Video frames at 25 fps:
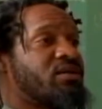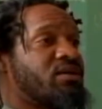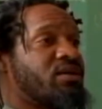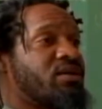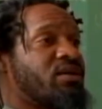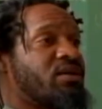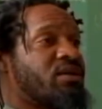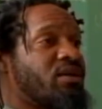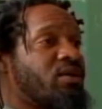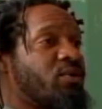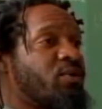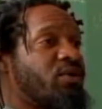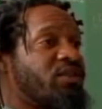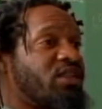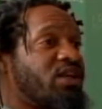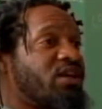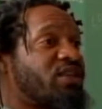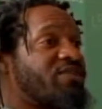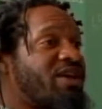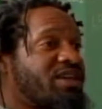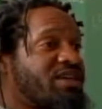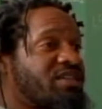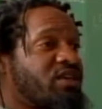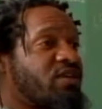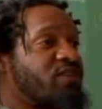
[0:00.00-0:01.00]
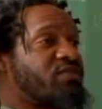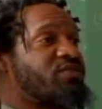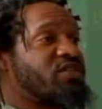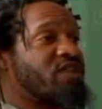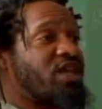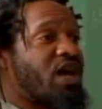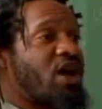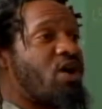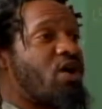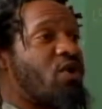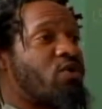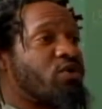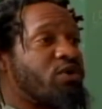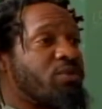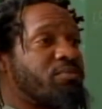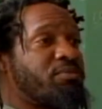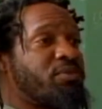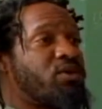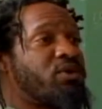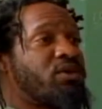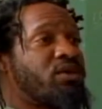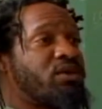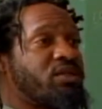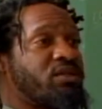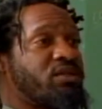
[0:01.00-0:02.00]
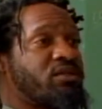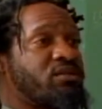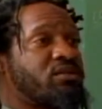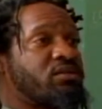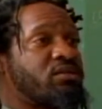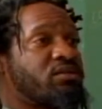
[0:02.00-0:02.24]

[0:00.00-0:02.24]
Mm-hmm. We think of ourselves as our own communities.